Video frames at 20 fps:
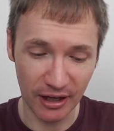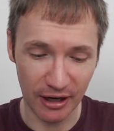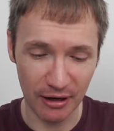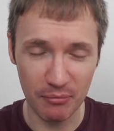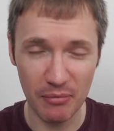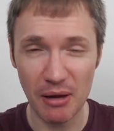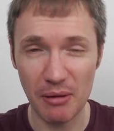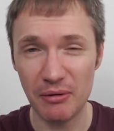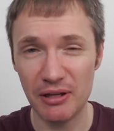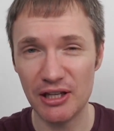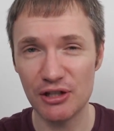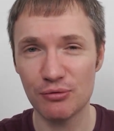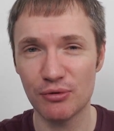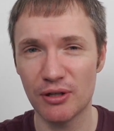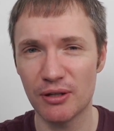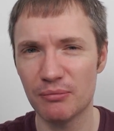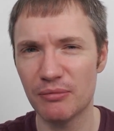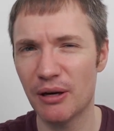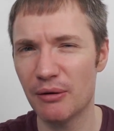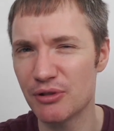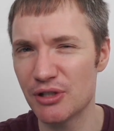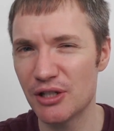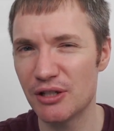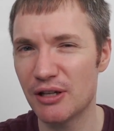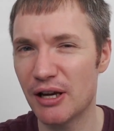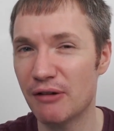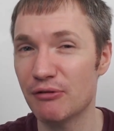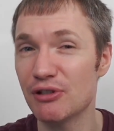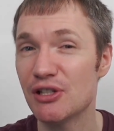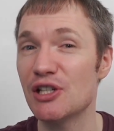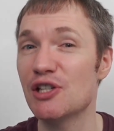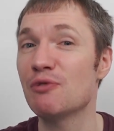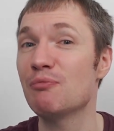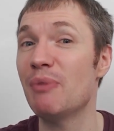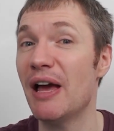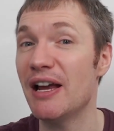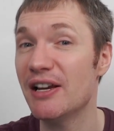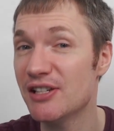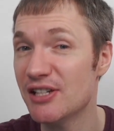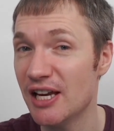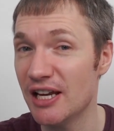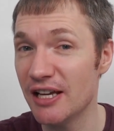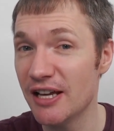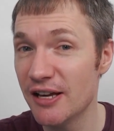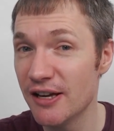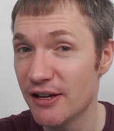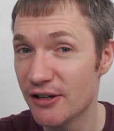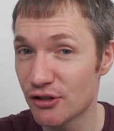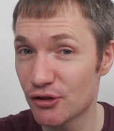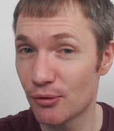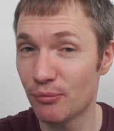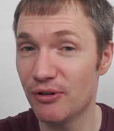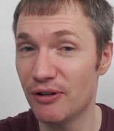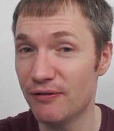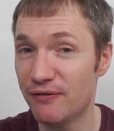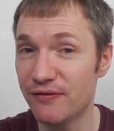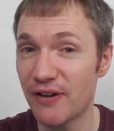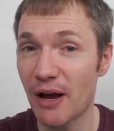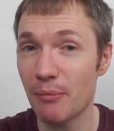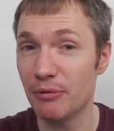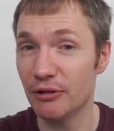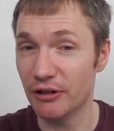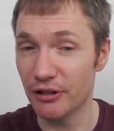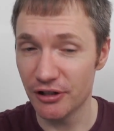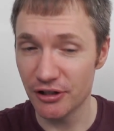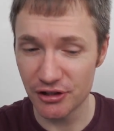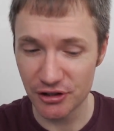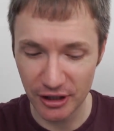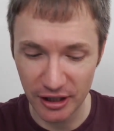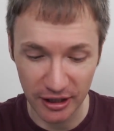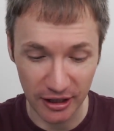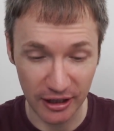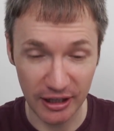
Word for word: Maybe this one, I was expecting something fabulous,